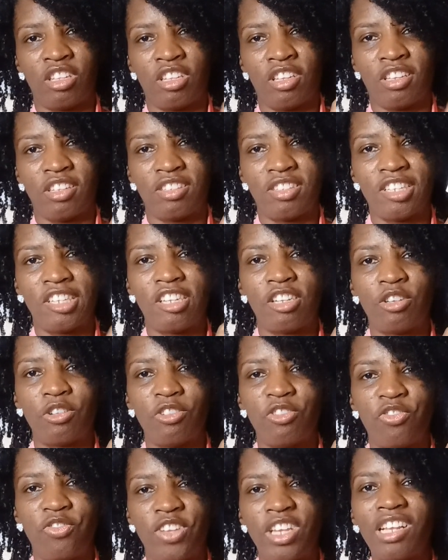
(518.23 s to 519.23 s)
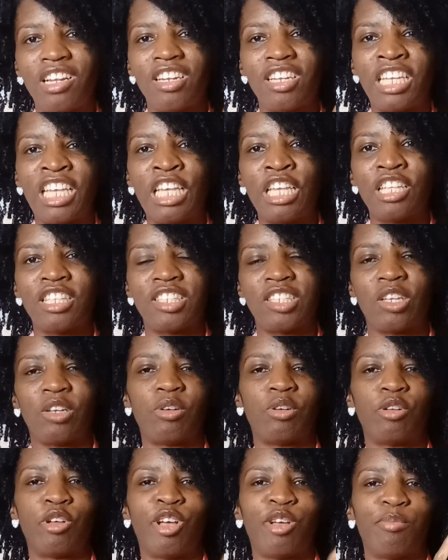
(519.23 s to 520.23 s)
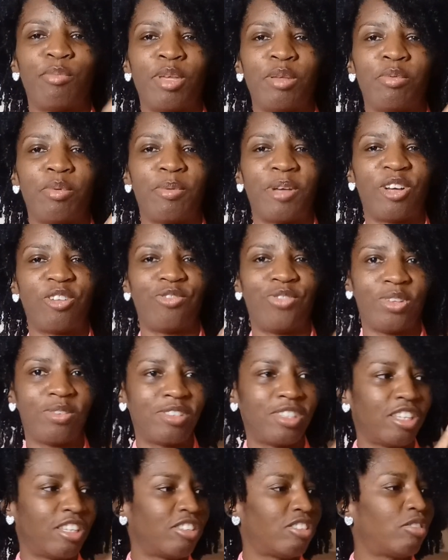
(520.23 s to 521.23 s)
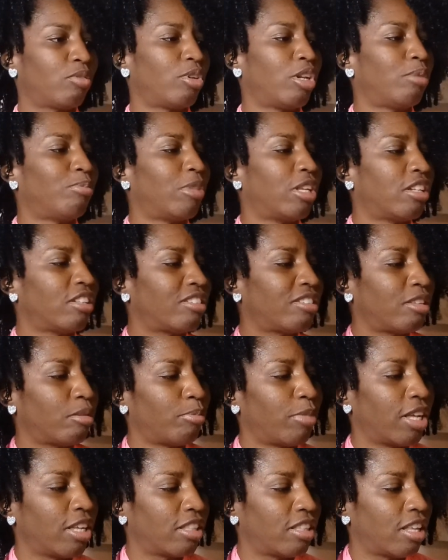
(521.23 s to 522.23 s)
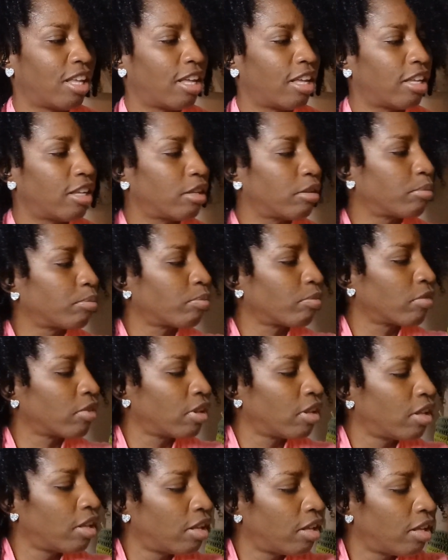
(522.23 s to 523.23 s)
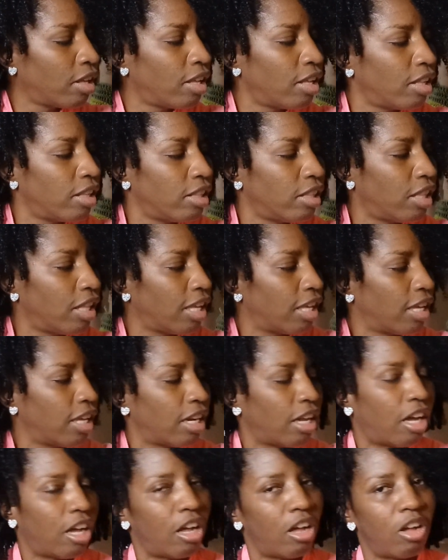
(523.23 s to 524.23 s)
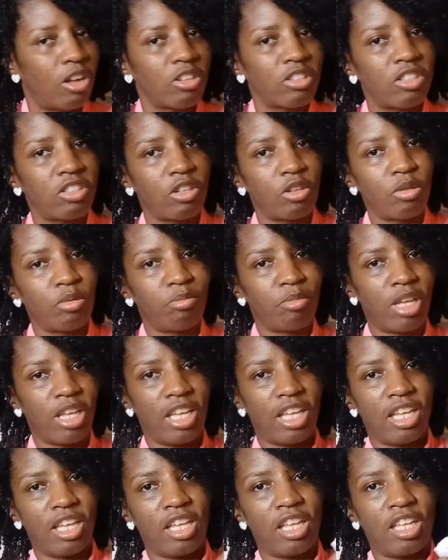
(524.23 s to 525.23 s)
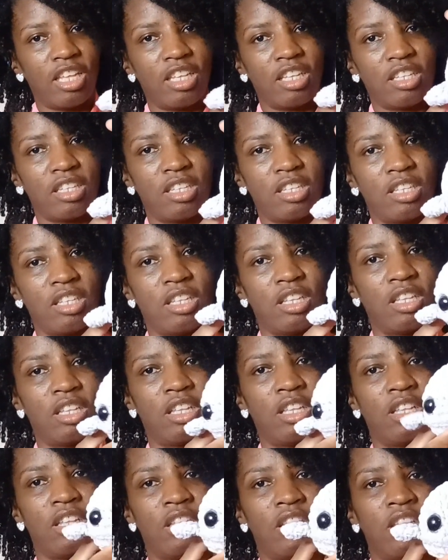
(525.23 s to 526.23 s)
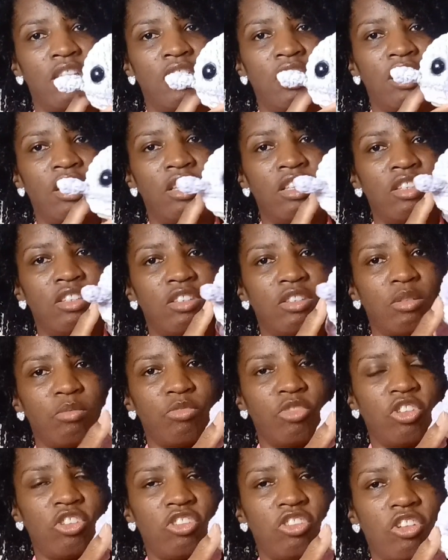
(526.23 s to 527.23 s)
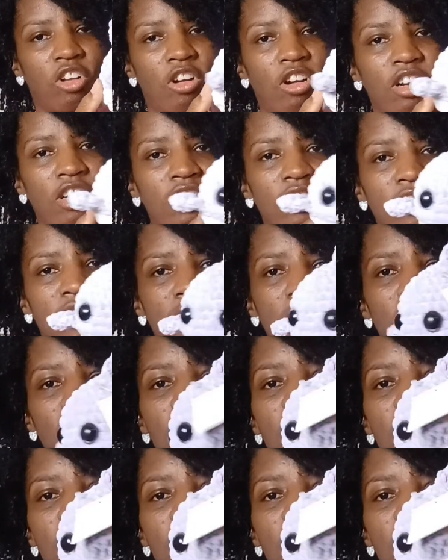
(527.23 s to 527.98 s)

it's a little fiddly, so maybe about 15-20 minutes to make that. And then I also made some sharks,